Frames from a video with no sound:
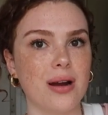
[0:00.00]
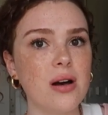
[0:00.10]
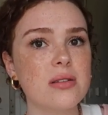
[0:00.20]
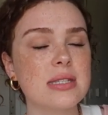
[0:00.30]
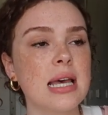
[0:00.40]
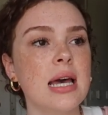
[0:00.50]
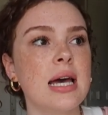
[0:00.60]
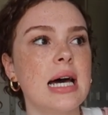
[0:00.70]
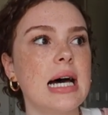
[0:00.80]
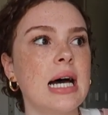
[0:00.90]
else
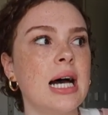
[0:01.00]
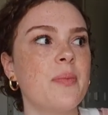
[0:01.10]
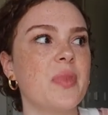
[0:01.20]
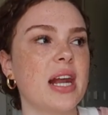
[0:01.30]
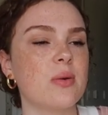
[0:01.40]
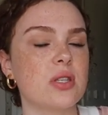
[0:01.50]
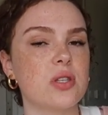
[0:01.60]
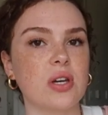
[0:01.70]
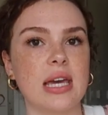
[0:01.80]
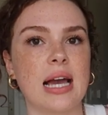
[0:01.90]
that I was
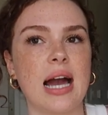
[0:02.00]
looking.